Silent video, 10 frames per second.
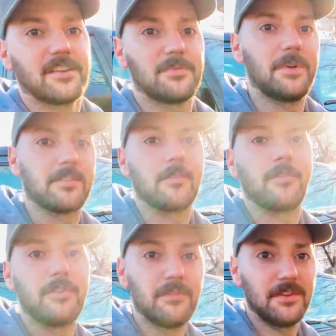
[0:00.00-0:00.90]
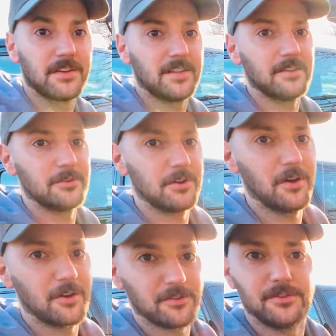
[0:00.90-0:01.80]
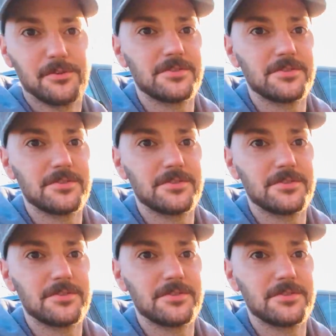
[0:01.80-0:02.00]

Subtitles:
expensive. If you've looked at new cars, new